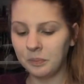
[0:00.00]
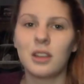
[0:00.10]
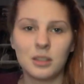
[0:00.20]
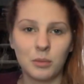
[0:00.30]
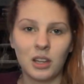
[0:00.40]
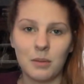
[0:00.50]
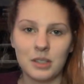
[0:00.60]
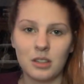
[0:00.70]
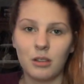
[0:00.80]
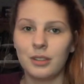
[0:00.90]
I realize I'm looking at
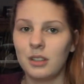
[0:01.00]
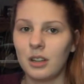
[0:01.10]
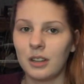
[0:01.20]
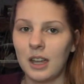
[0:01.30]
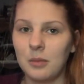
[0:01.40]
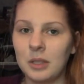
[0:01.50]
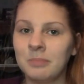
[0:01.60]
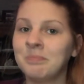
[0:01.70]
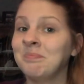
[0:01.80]
myself and not the camera.